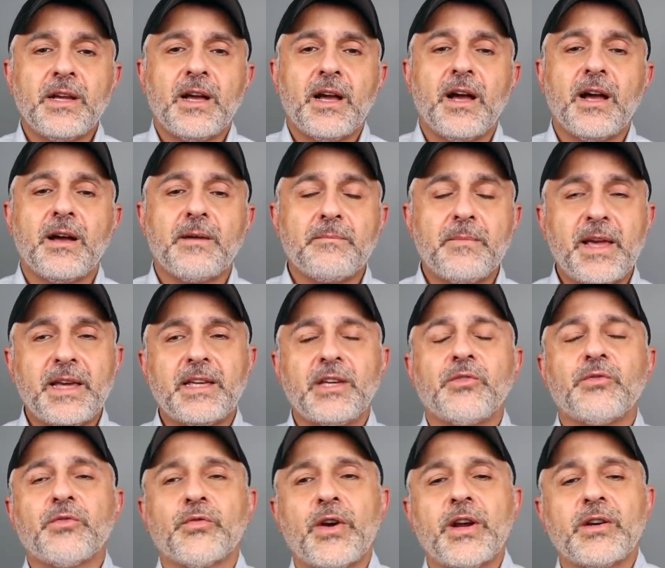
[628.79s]
uh,
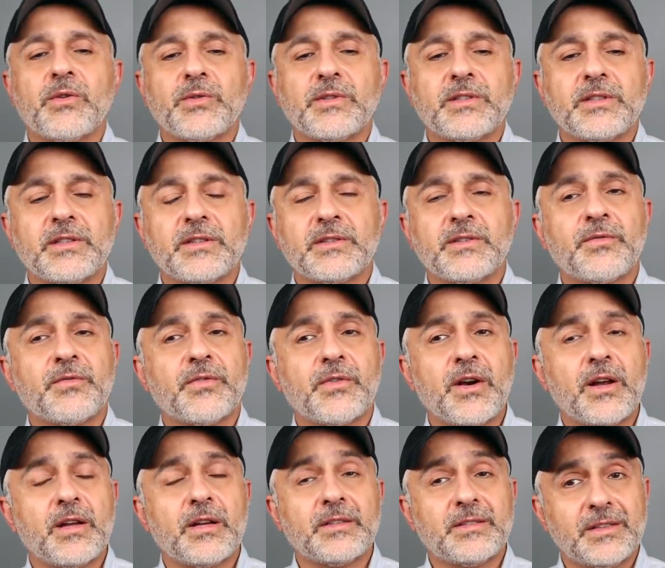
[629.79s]
making fragrances
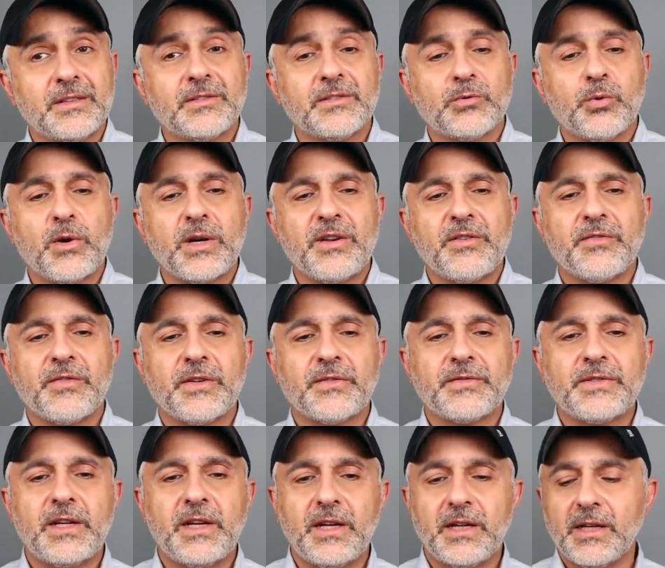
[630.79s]
for, uh, since twenty
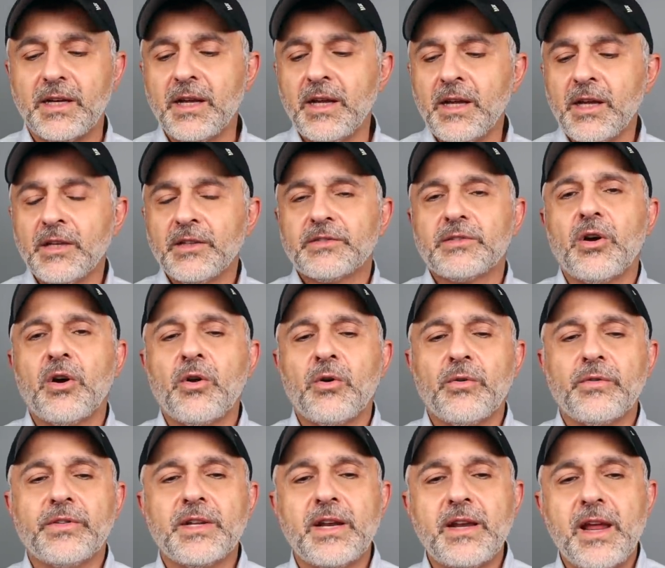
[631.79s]
fifteen.
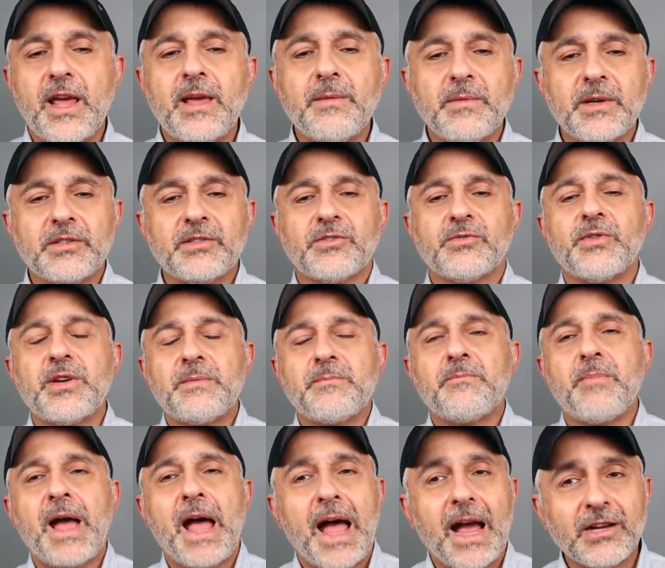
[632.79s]
So the name
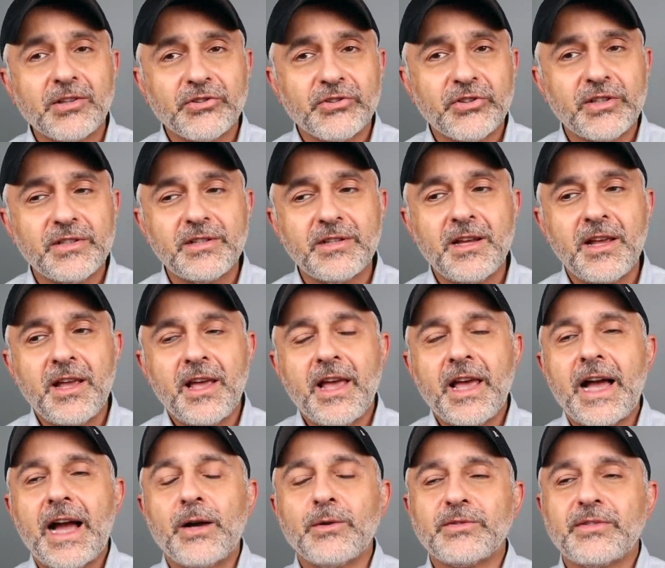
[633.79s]
Extreme Passion,
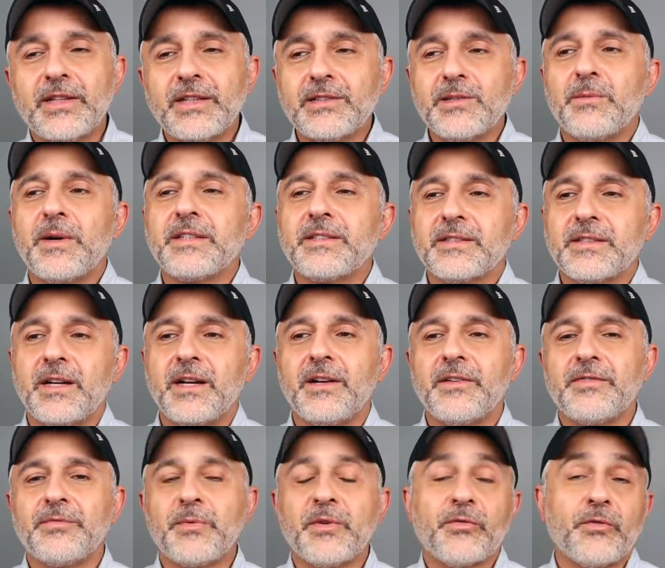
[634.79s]
I was thinking to
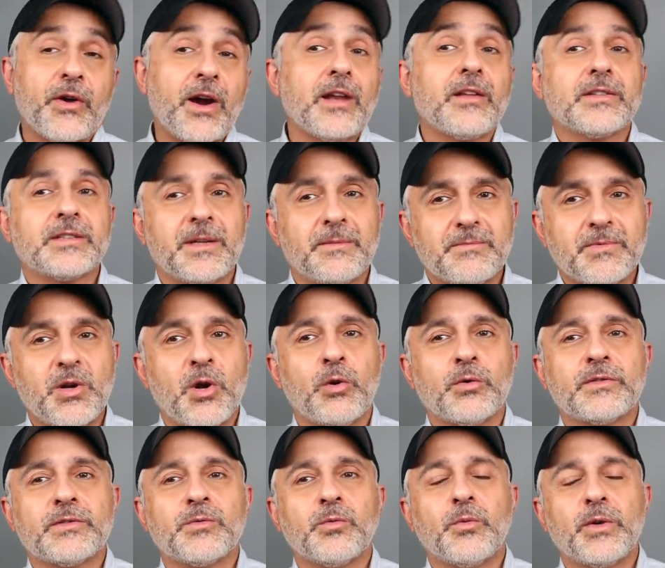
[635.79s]
myself before I looked up
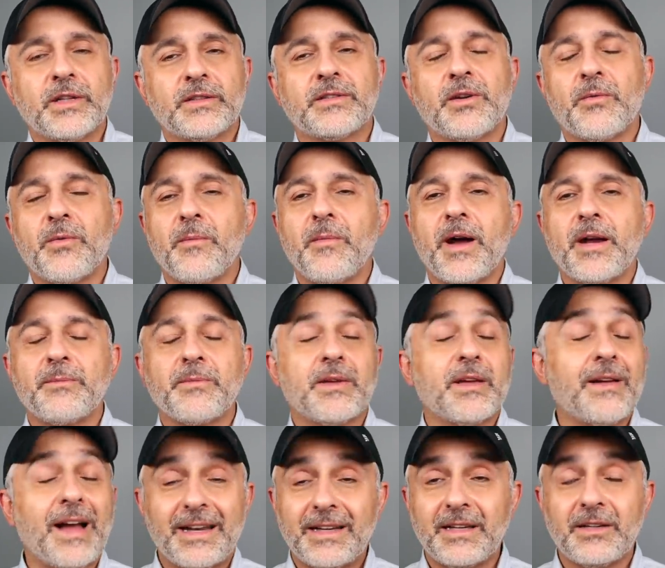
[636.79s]
notes, what does it remind
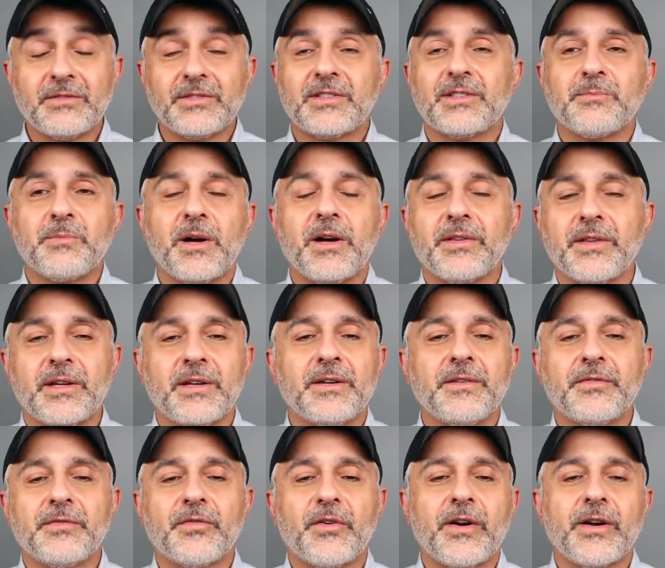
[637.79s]
me? I didn't even smell
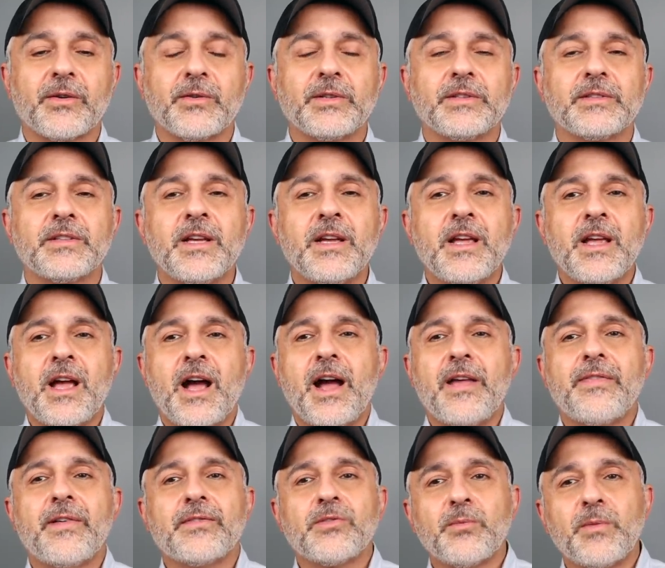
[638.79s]
the fragrance.
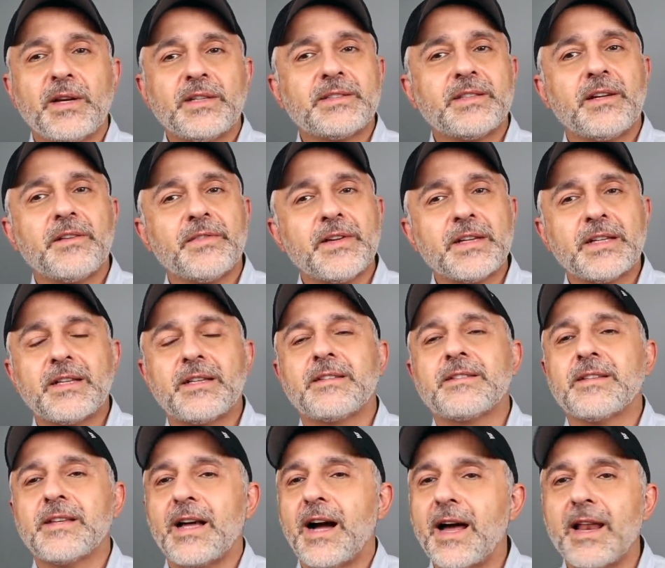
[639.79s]
I thought to myself,
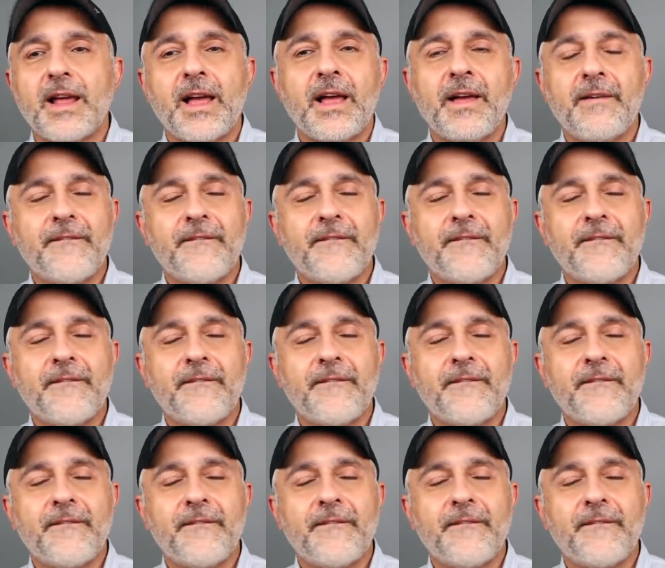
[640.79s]
it's gotta